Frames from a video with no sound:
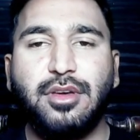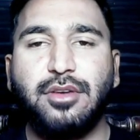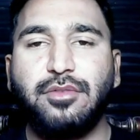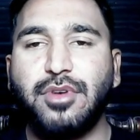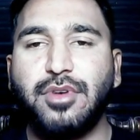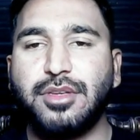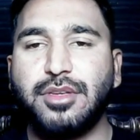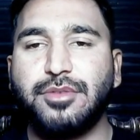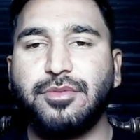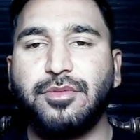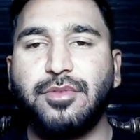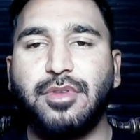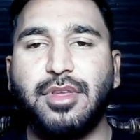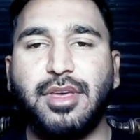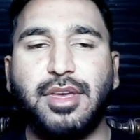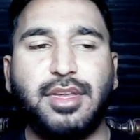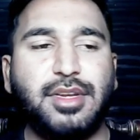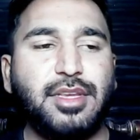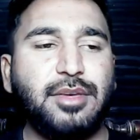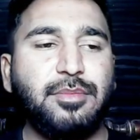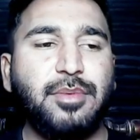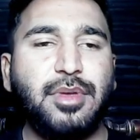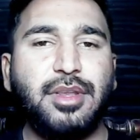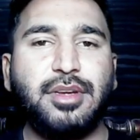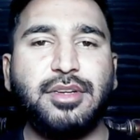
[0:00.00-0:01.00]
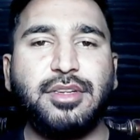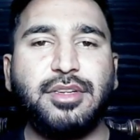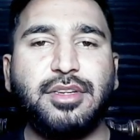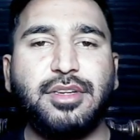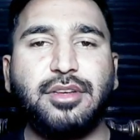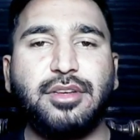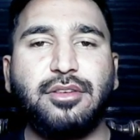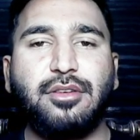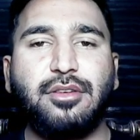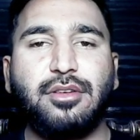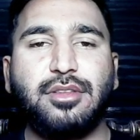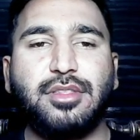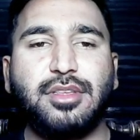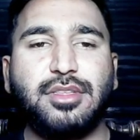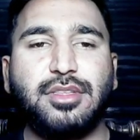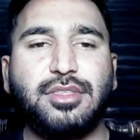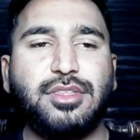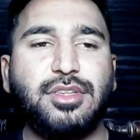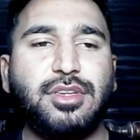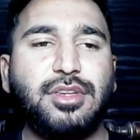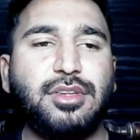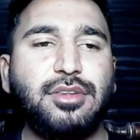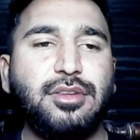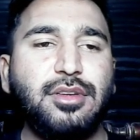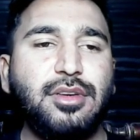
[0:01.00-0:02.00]
First we will enable editing on this
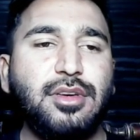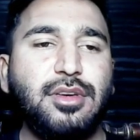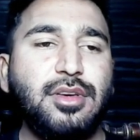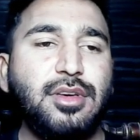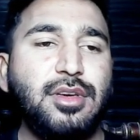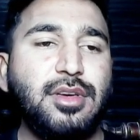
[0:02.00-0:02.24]
sheet